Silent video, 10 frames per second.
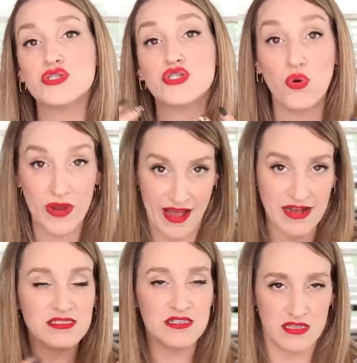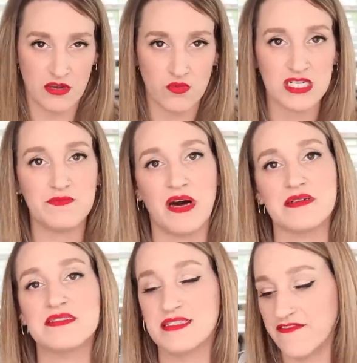So we asked the
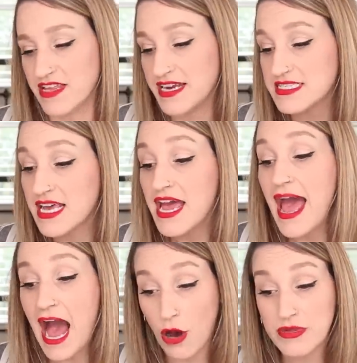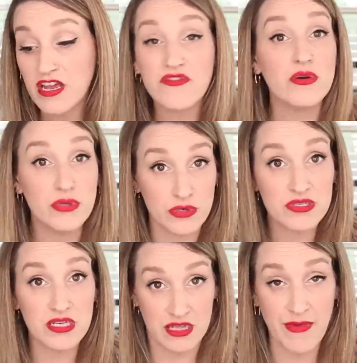respondents of this, how many of you
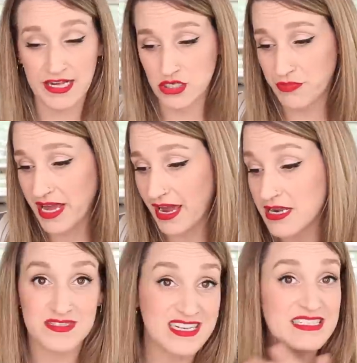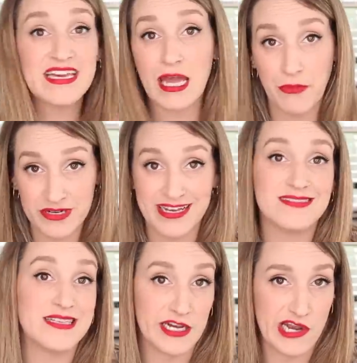use the master plan?
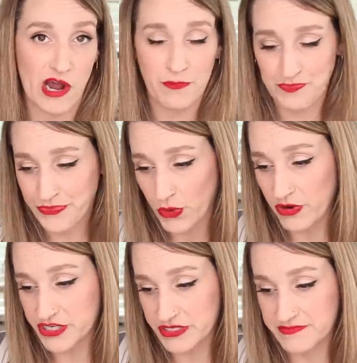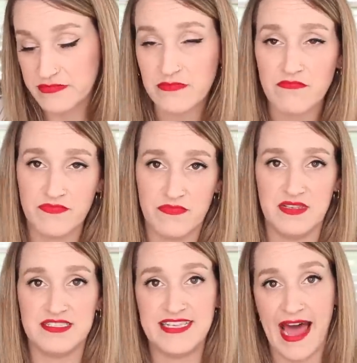68% said no, which
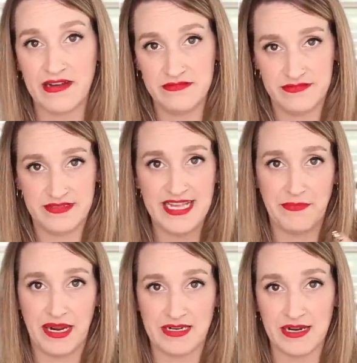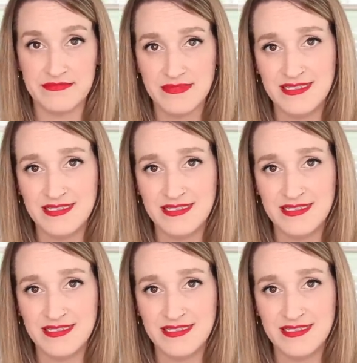sad, sad panda.